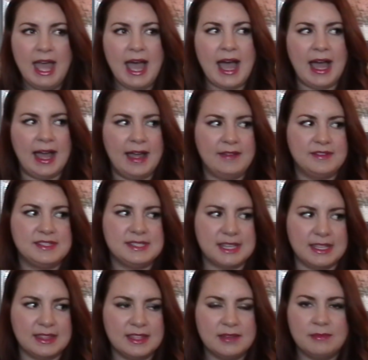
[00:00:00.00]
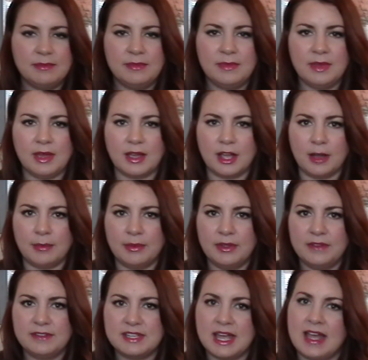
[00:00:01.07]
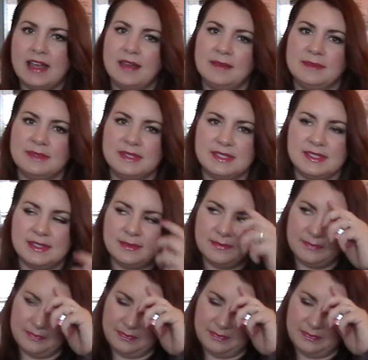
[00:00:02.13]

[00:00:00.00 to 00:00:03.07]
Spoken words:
I have seen them a couple of times.